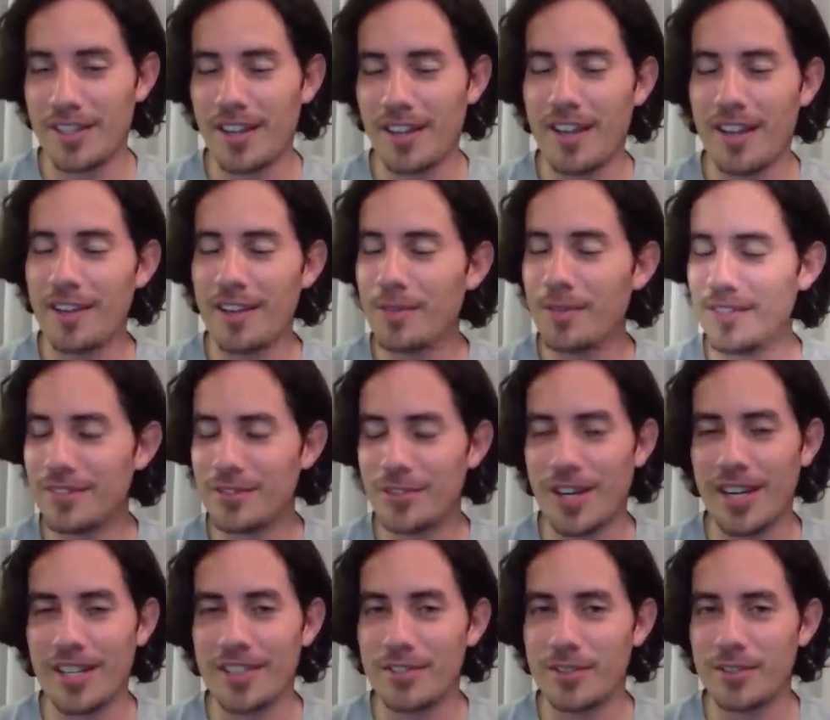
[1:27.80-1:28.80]
I will
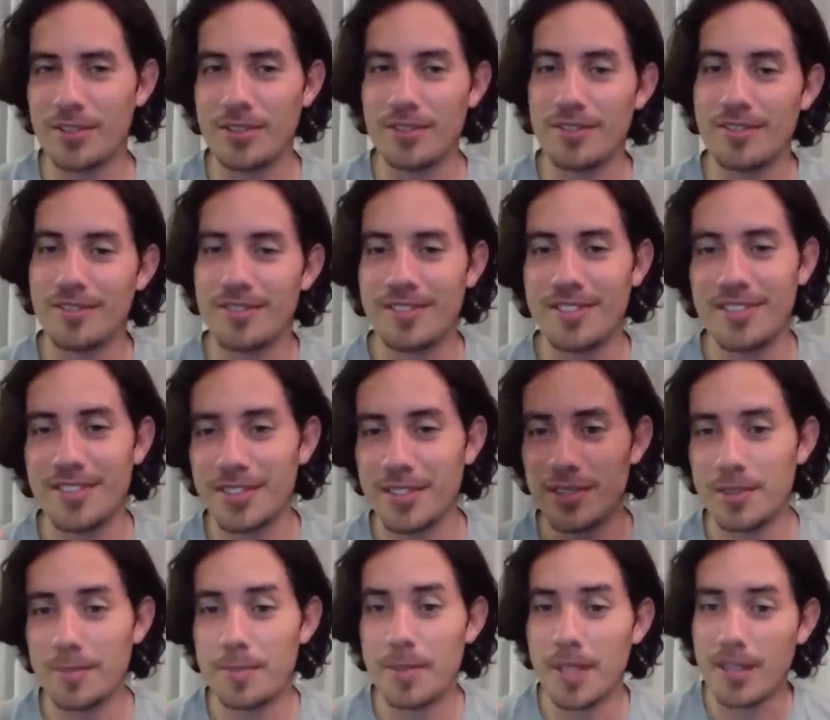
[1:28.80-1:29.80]
try to
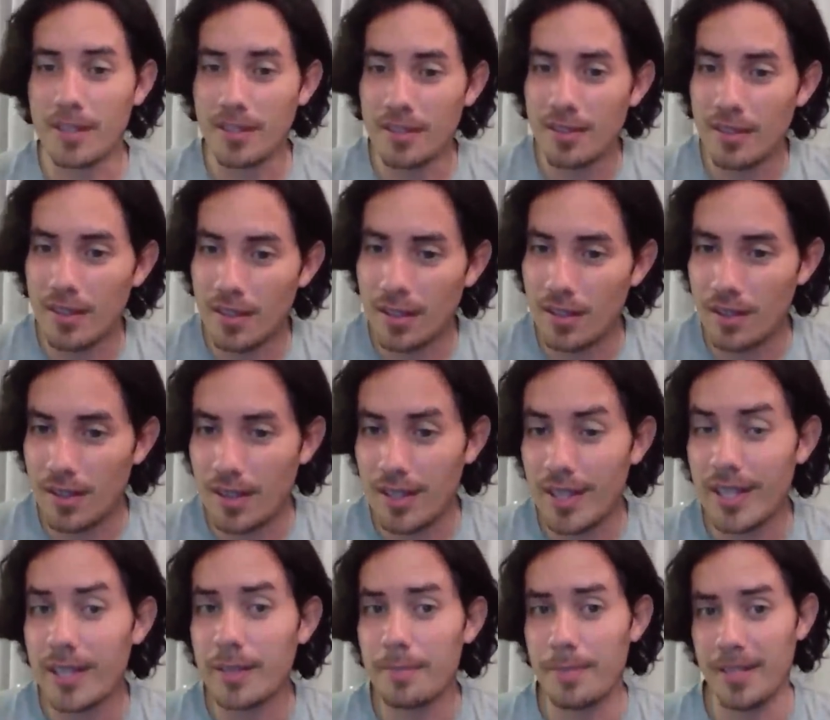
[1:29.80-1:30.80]
speak a
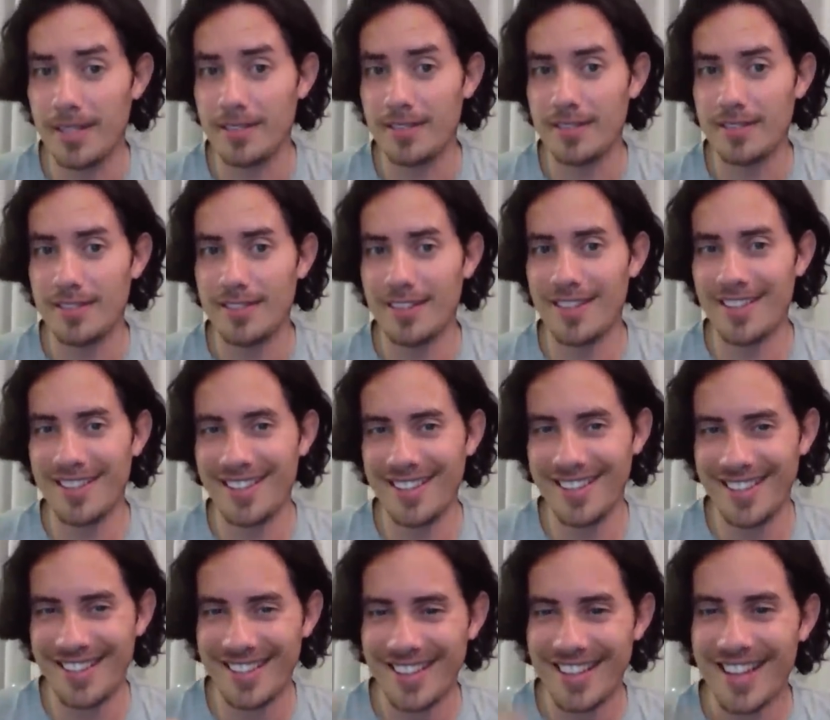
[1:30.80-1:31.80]
little bit
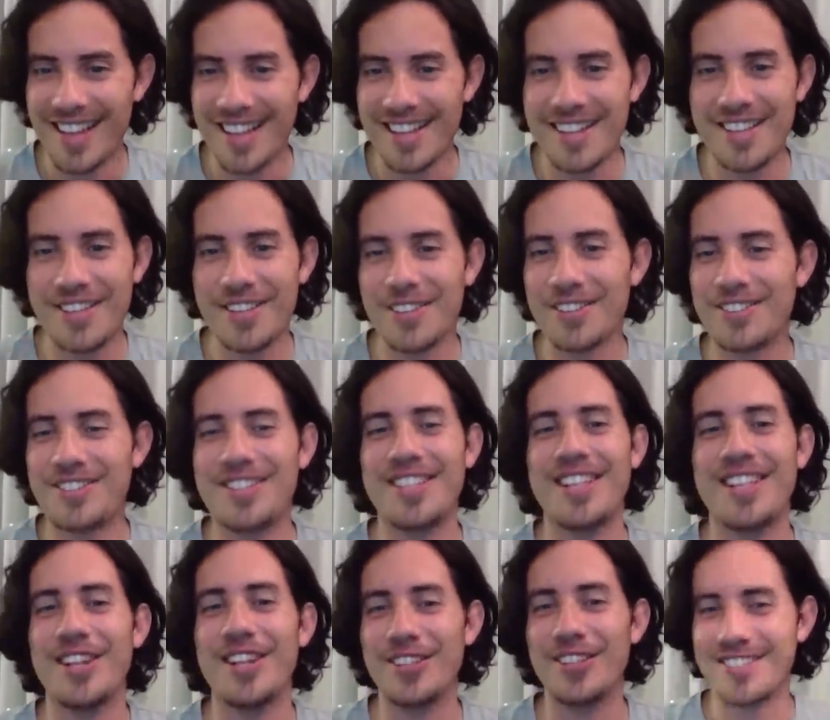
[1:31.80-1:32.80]
not
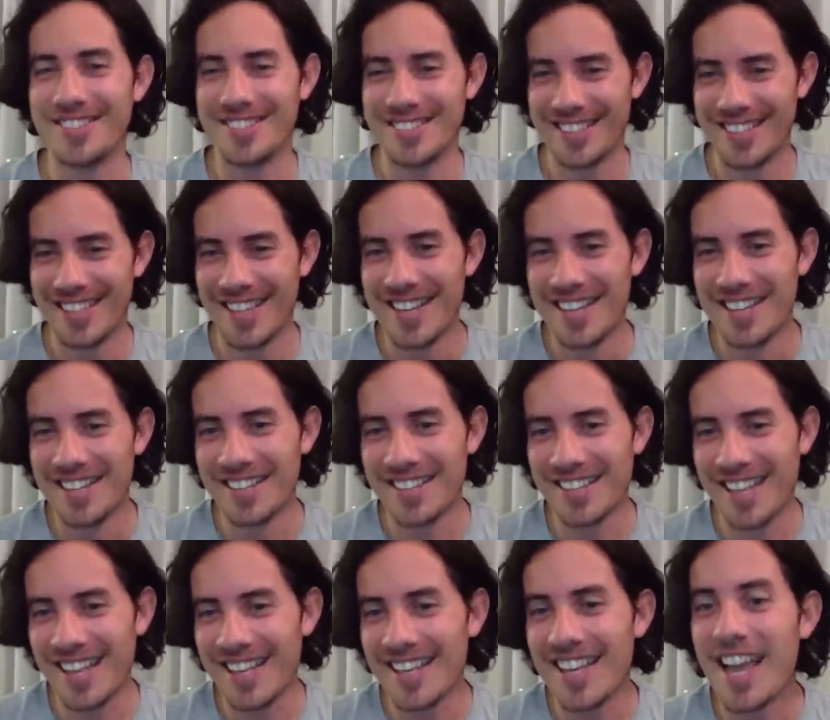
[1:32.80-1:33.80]
a lot.
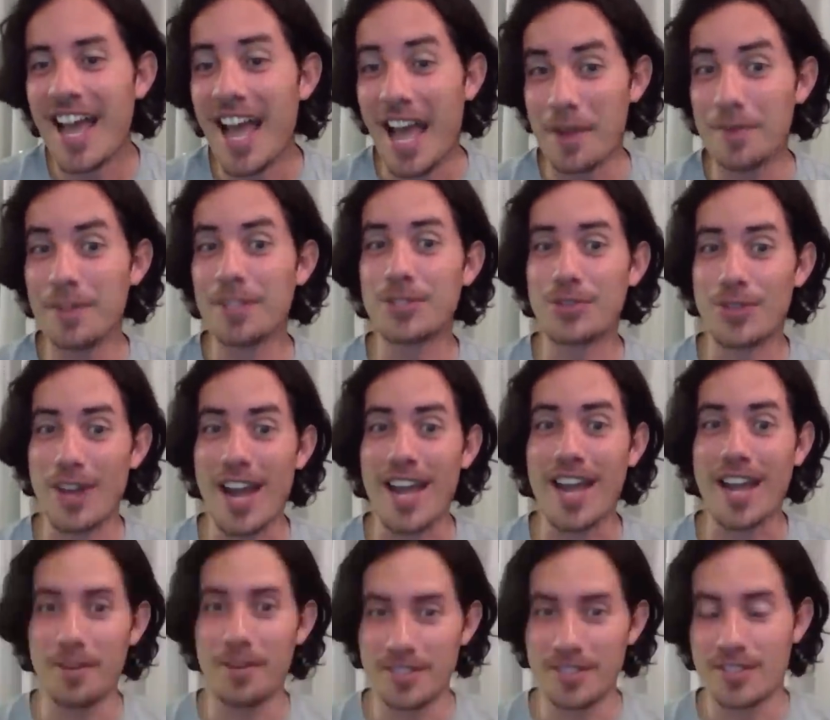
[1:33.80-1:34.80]
Okay, I will
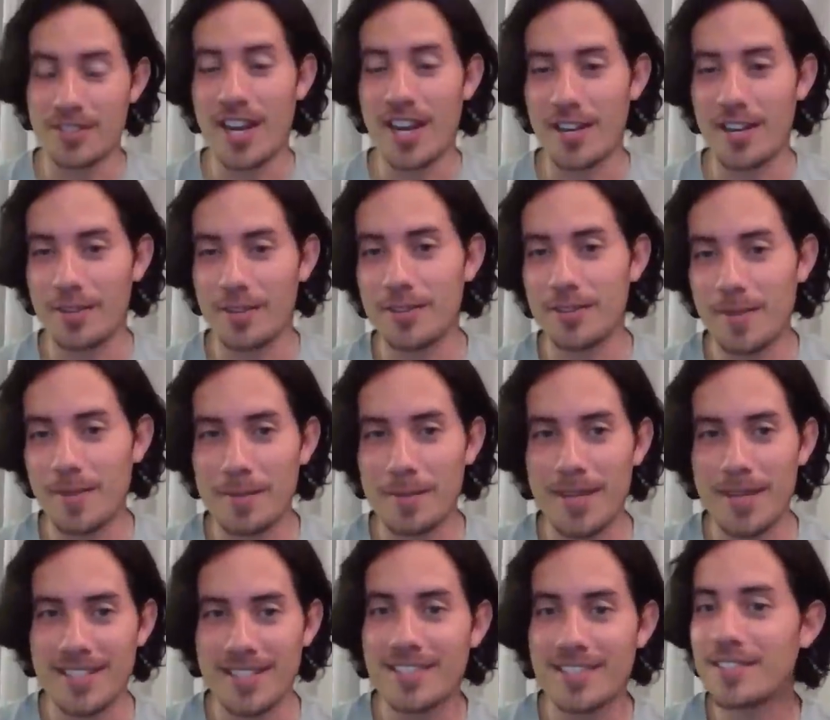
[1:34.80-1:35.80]
do my
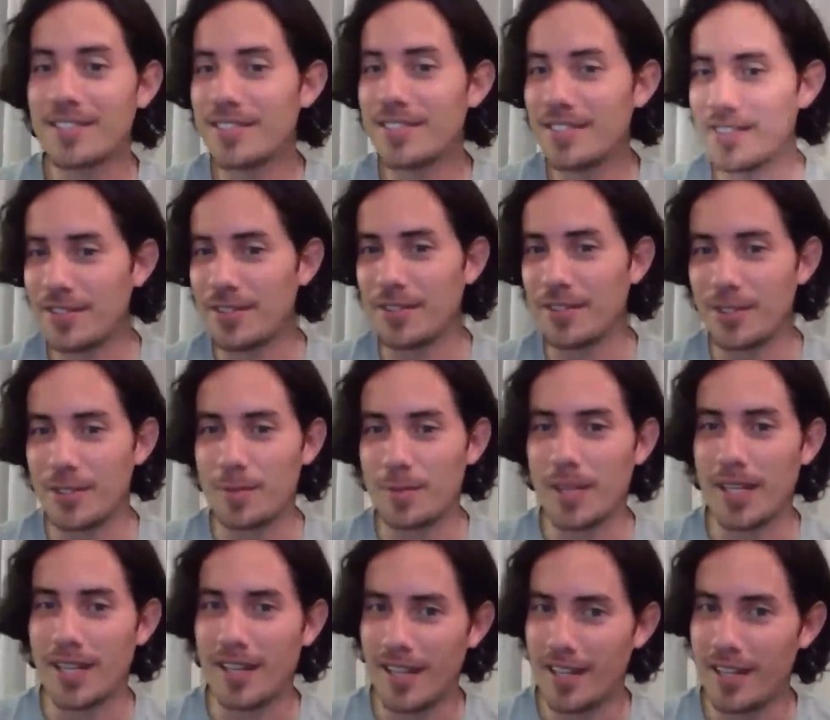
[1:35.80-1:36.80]
best to
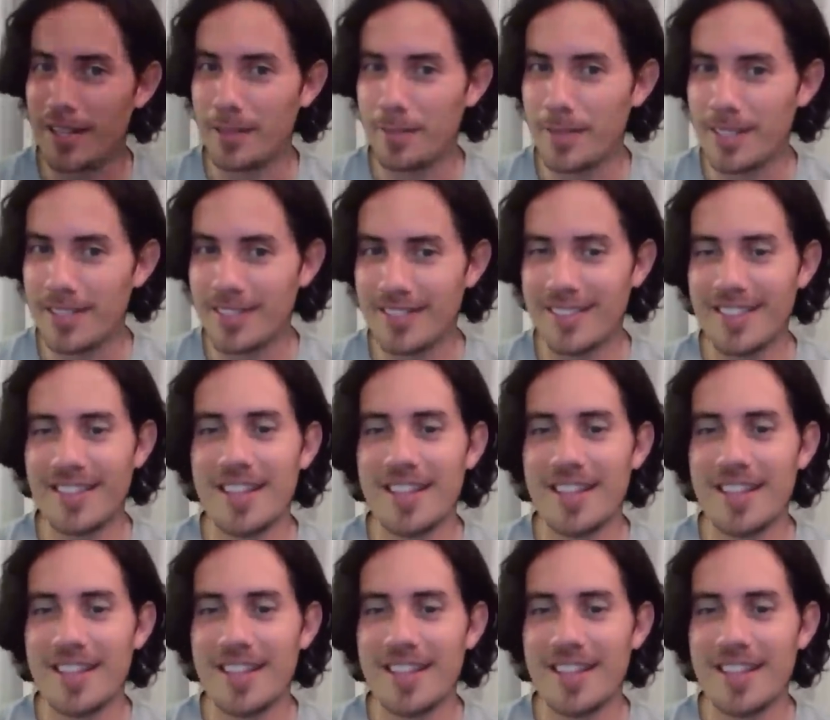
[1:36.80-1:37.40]
speak a little bit.